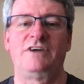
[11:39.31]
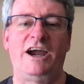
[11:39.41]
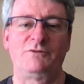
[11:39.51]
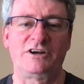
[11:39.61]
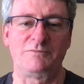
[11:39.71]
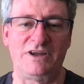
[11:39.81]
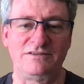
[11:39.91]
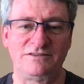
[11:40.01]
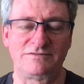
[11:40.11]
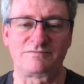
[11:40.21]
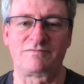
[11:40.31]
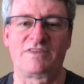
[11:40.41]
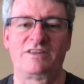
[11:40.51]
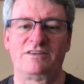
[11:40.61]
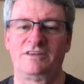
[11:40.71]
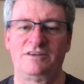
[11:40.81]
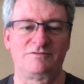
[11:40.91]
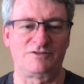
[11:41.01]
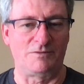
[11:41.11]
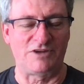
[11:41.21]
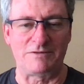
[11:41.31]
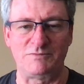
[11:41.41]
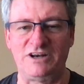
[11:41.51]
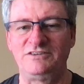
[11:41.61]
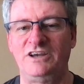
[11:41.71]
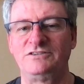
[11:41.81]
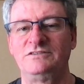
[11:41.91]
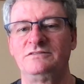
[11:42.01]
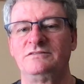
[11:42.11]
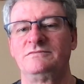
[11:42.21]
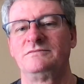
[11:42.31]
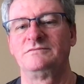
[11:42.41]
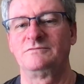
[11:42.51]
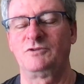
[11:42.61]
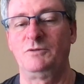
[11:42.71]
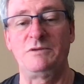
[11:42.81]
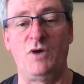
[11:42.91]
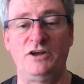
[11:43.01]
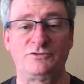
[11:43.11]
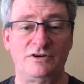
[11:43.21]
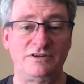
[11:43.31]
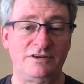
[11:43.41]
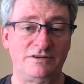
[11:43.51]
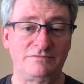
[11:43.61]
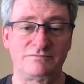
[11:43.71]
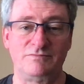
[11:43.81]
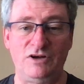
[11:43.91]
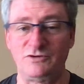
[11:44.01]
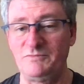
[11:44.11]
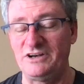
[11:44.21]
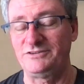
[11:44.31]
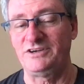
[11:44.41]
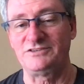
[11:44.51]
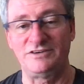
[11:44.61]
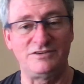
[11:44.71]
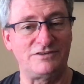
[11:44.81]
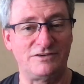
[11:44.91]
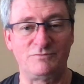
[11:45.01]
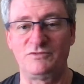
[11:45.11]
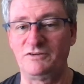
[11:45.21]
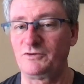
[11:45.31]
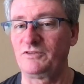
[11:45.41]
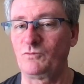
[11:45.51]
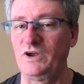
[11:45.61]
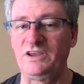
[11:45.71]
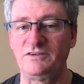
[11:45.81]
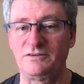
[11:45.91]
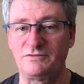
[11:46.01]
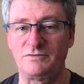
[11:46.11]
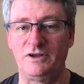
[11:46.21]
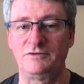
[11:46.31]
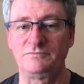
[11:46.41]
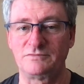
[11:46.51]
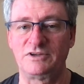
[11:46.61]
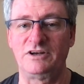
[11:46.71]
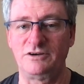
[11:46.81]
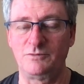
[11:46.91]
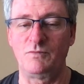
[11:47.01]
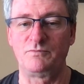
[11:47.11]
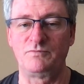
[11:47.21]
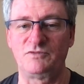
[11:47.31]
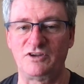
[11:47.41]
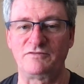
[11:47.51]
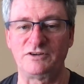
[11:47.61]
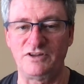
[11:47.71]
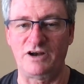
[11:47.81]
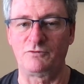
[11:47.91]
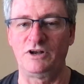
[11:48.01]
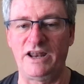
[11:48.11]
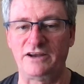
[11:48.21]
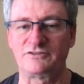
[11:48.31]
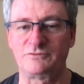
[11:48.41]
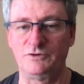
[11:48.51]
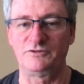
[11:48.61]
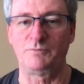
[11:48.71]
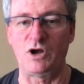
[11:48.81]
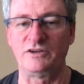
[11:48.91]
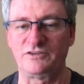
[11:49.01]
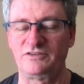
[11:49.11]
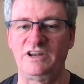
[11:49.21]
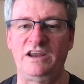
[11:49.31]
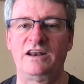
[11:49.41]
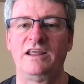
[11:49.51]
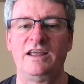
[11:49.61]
I recommend some type of meditation. Could be mantra. Mantra meditation is a different way of getting yourself into that relaxed response state.